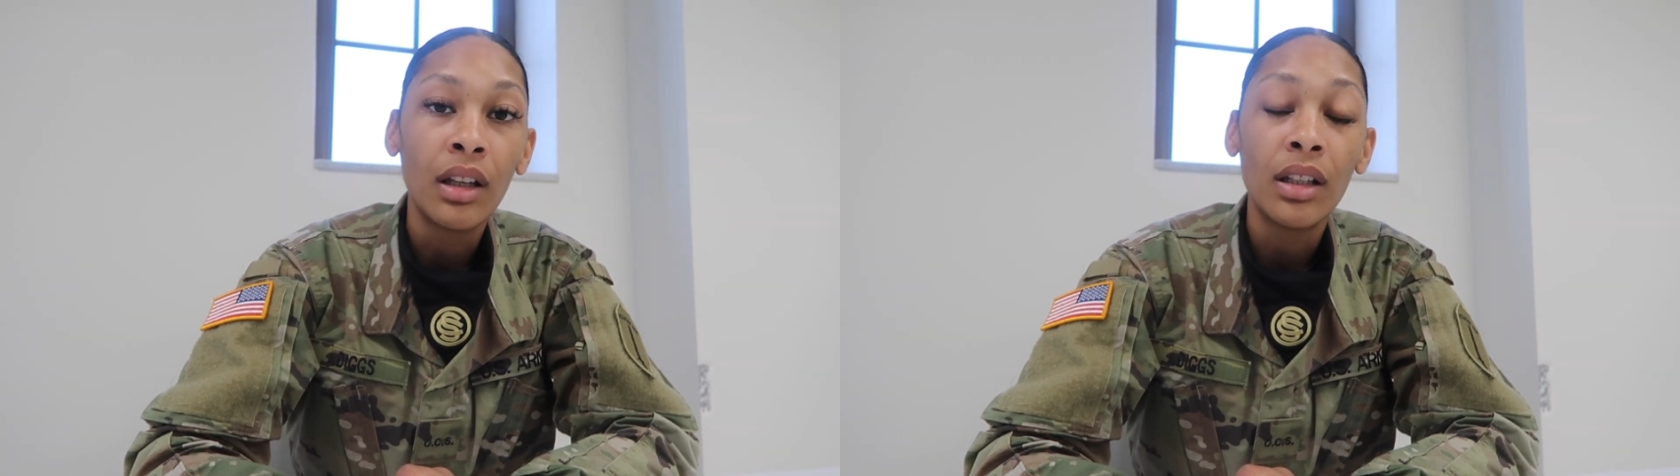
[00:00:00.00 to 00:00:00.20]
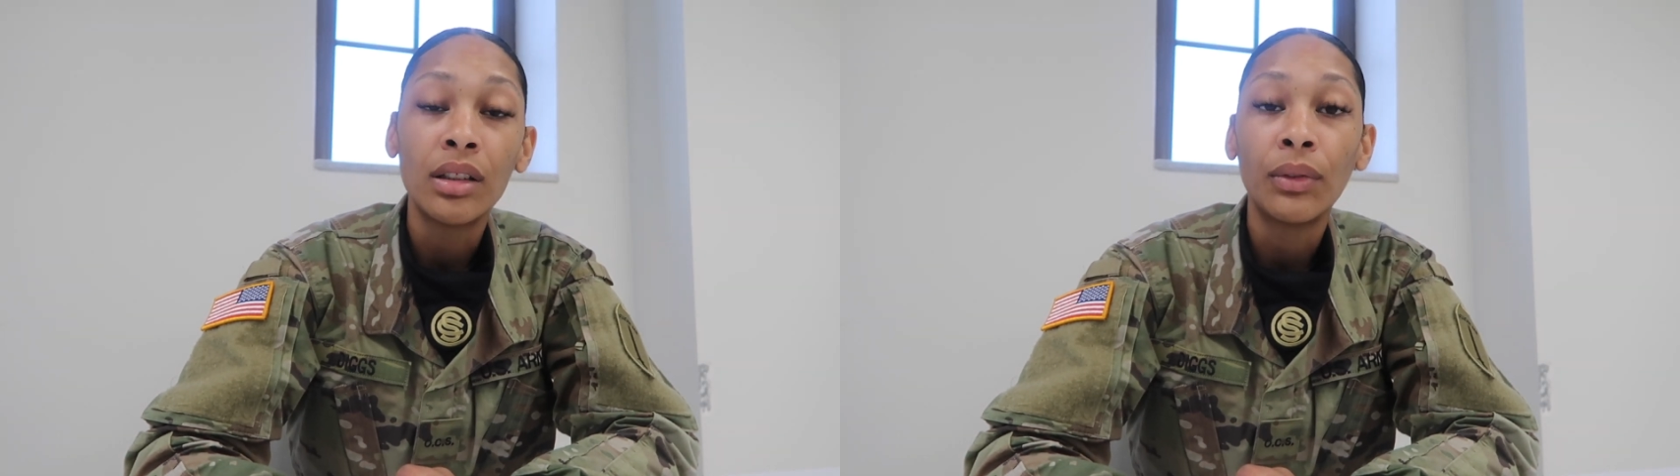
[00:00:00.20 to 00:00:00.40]

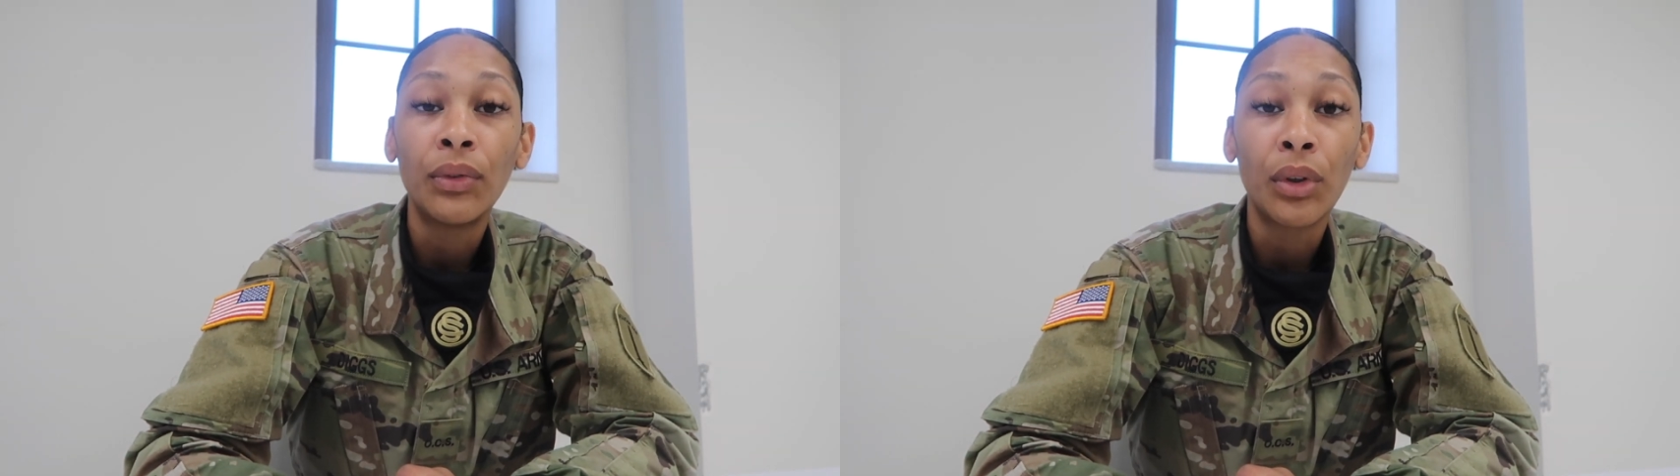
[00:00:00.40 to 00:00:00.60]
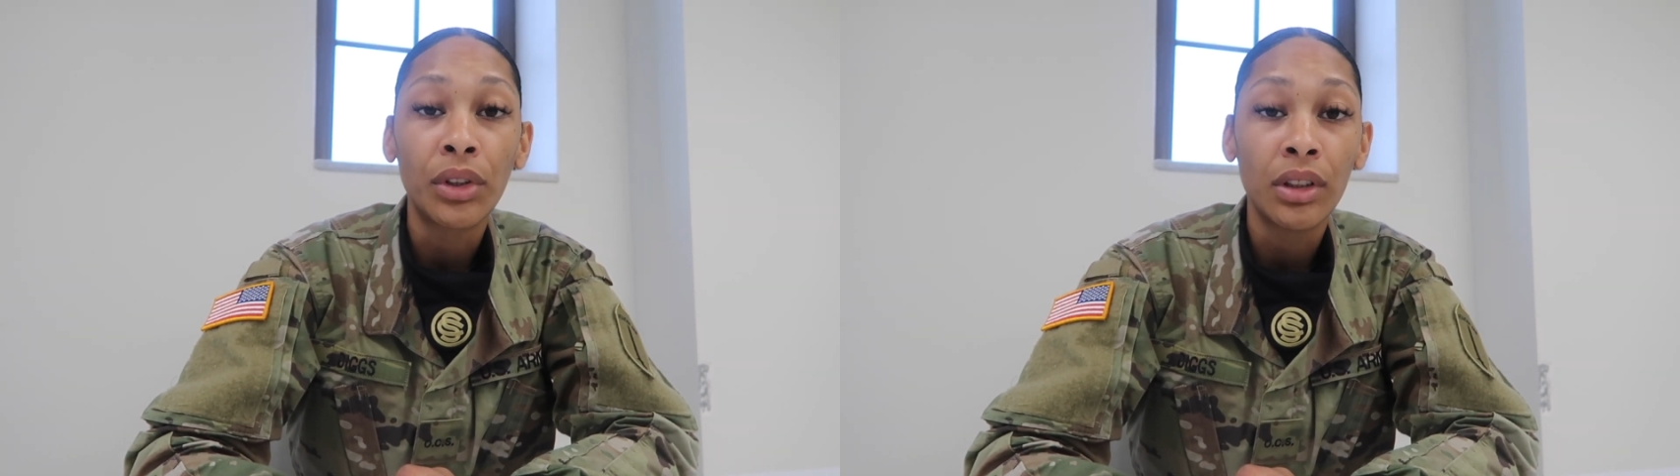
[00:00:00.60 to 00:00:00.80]
It's
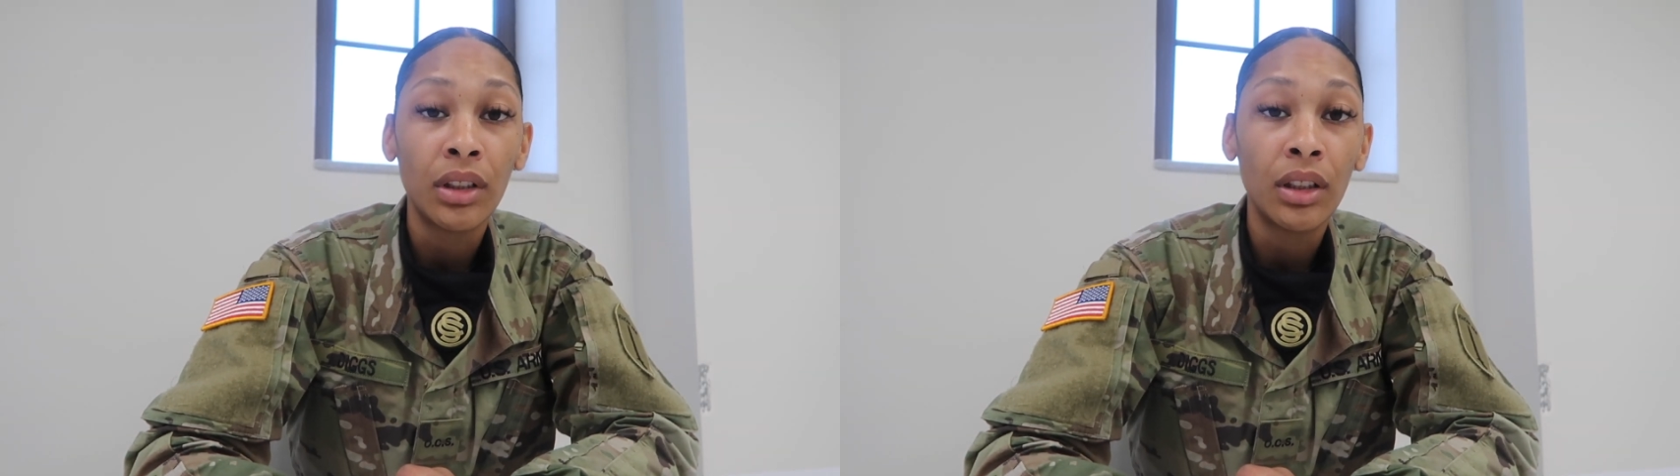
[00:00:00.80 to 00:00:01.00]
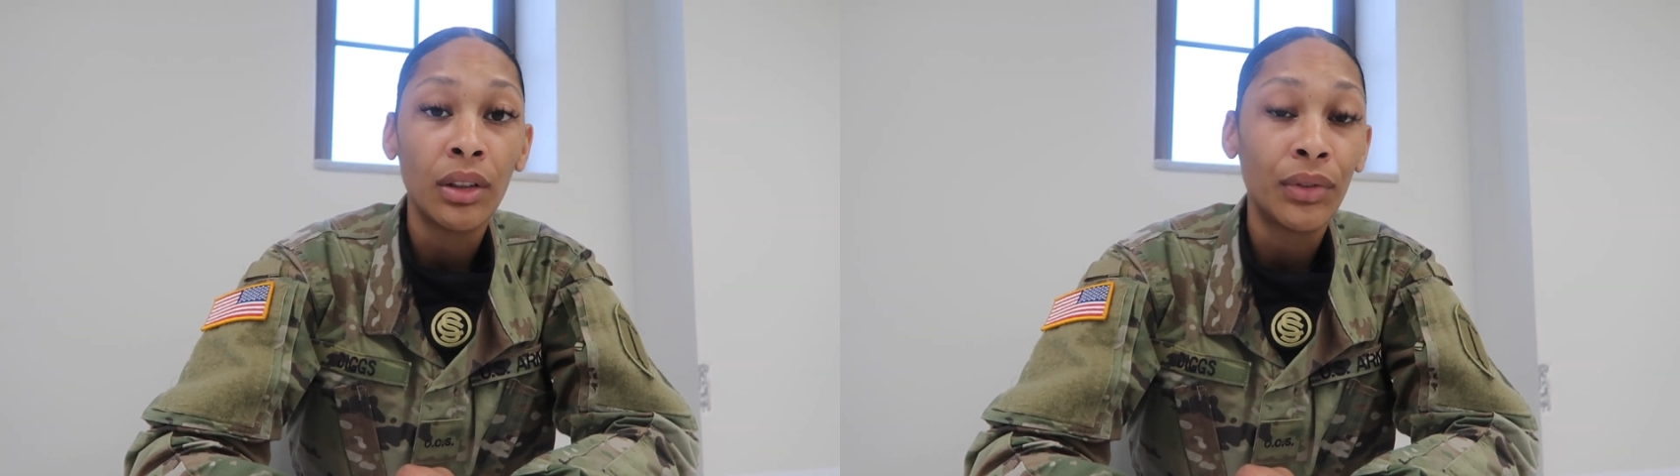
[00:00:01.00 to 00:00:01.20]

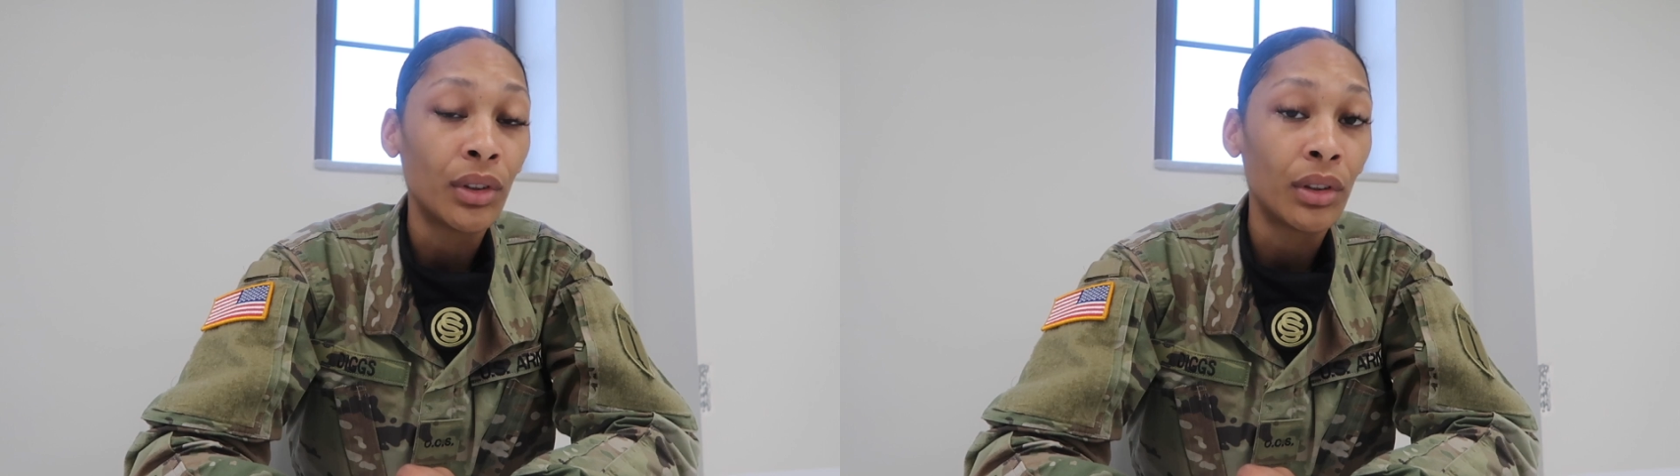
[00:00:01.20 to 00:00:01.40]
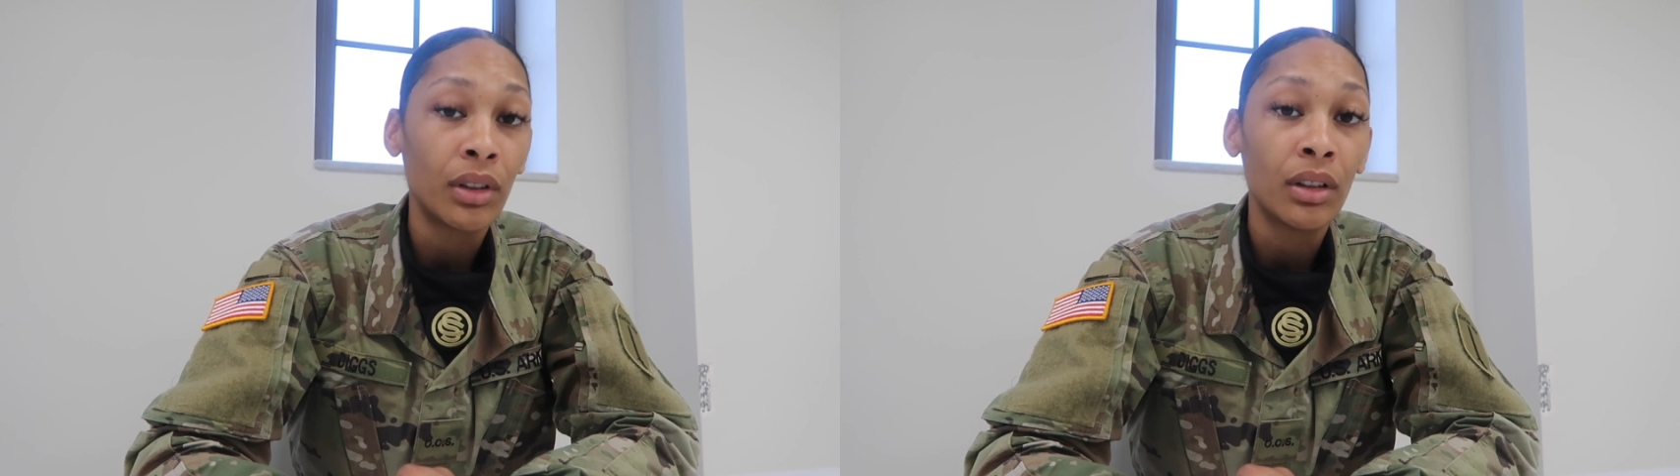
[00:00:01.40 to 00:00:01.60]
unfortunate if
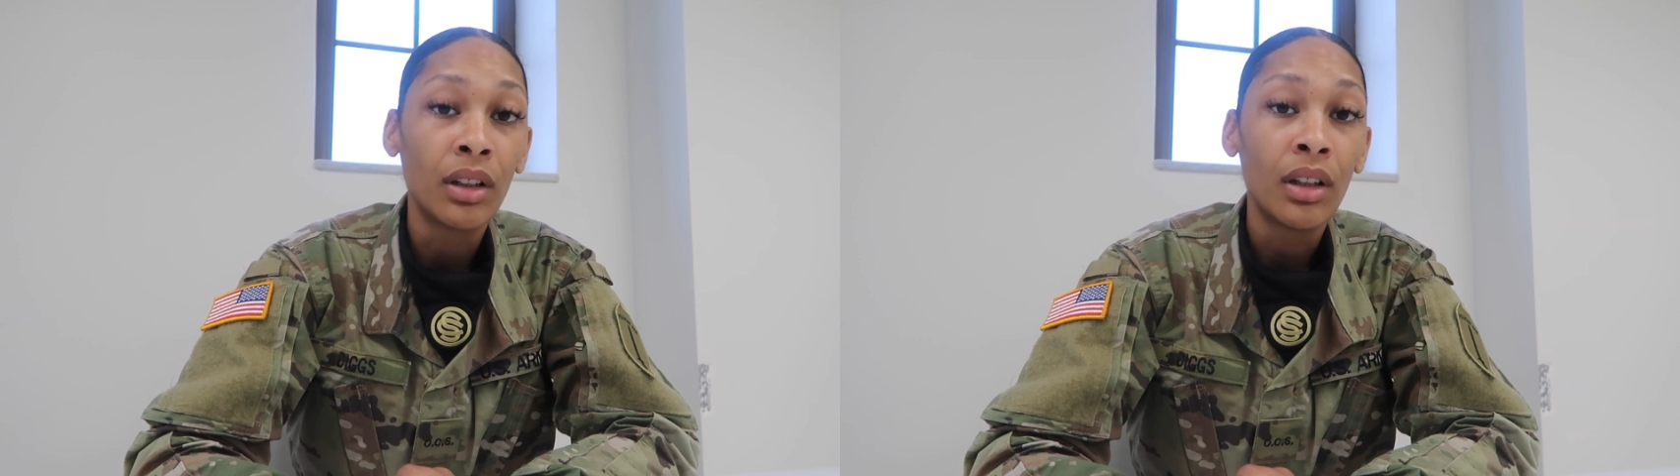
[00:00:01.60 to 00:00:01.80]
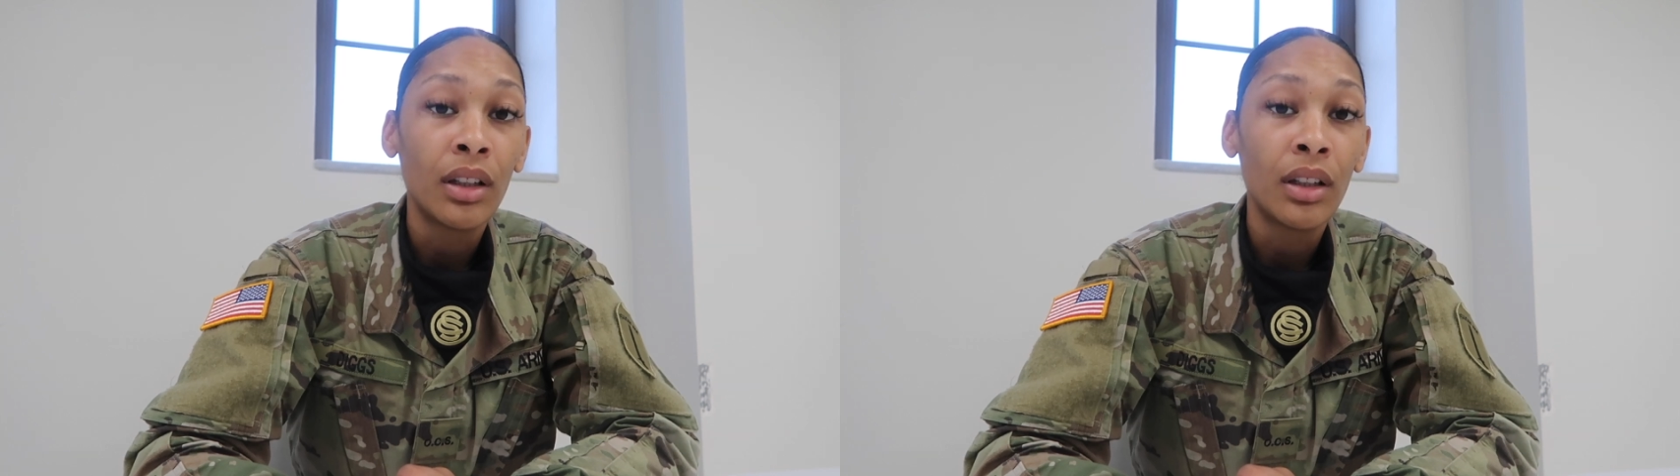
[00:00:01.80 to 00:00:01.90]
you're